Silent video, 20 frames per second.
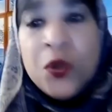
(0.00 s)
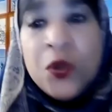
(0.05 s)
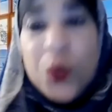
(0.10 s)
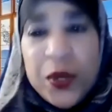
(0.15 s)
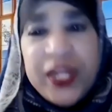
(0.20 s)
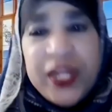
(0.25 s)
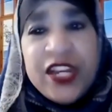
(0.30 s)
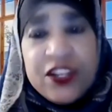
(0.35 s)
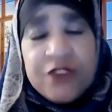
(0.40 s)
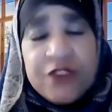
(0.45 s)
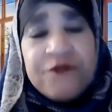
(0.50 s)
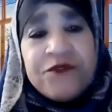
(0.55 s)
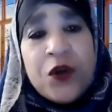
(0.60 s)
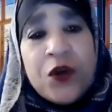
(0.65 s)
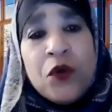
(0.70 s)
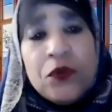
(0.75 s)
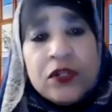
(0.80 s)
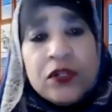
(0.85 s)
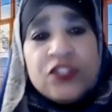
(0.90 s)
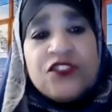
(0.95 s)
We need to
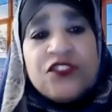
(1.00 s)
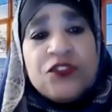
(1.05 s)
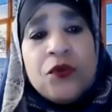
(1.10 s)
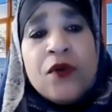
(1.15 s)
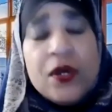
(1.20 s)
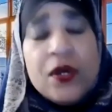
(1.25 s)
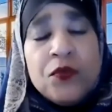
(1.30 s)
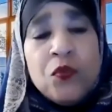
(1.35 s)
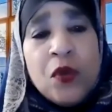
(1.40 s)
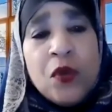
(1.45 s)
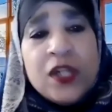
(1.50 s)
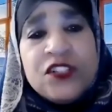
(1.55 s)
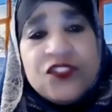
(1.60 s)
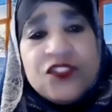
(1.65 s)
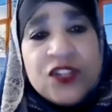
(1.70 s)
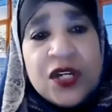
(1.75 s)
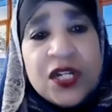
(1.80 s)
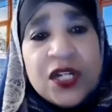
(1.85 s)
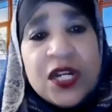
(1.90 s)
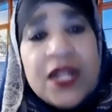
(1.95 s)
focus on what's
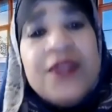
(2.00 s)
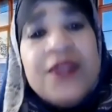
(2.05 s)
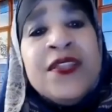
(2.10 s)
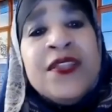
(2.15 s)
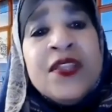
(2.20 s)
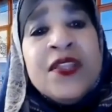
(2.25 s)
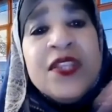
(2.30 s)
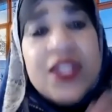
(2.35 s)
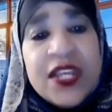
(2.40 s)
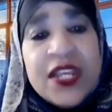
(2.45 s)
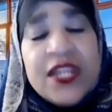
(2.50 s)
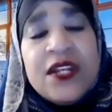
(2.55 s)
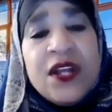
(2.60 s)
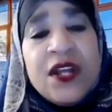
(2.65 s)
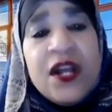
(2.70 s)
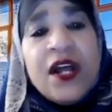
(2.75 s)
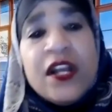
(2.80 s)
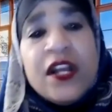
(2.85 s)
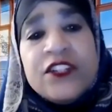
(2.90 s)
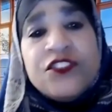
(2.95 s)
going to get
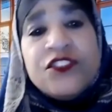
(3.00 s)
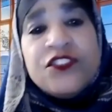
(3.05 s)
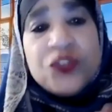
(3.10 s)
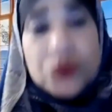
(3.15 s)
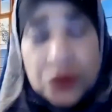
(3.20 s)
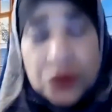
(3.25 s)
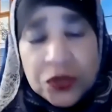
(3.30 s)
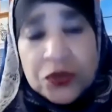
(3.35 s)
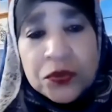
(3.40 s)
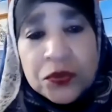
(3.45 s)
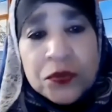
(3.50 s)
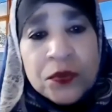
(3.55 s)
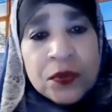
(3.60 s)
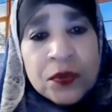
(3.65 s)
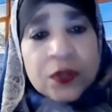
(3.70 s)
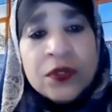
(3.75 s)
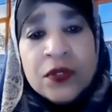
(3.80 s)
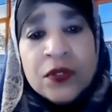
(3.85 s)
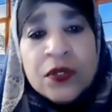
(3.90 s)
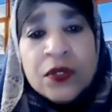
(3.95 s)
us through
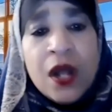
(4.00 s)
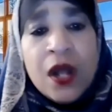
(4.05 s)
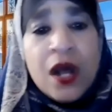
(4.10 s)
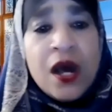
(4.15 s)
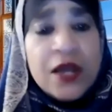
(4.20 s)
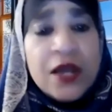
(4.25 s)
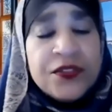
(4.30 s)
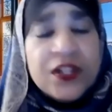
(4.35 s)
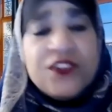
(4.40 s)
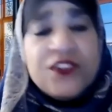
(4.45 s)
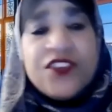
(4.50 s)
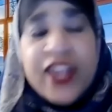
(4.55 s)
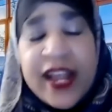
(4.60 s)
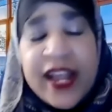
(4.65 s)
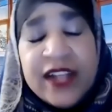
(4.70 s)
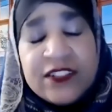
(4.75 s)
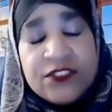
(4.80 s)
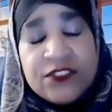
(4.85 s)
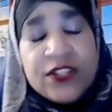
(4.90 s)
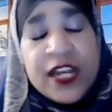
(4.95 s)
the
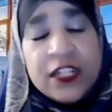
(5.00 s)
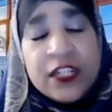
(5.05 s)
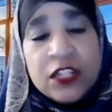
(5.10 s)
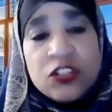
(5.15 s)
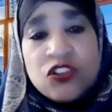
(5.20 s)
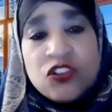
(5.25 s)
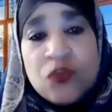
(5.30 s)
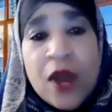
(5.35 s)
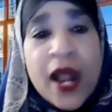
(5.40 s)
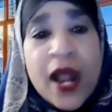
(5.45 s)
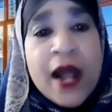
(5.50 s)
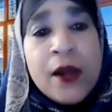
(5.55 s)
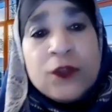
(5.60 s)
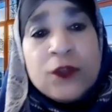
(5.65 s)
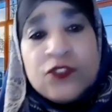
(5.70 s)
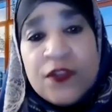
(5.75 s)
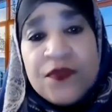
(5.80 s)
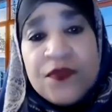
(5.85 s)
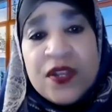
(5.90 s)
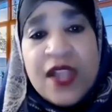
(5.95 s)
tests and the
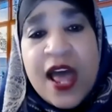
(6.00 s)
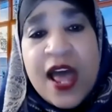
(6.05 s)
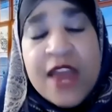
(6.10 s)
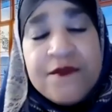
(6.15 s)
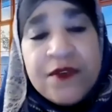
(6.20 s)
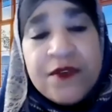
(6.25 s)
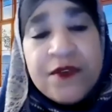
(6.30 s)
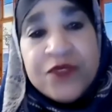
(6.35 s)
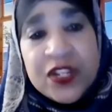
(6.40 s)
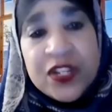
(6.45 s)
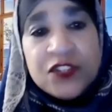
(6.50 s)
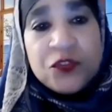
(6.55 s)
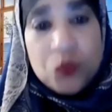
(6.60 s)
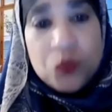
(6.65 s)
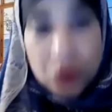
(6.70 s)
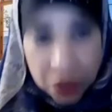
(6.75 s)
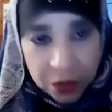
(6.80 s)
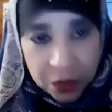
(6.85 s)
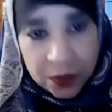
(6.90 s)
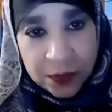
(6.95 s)
trials of the life of this
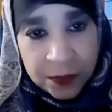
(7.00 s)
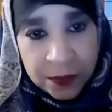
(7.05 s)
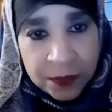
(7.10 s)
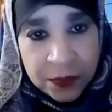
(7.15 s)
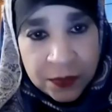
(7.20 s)
world.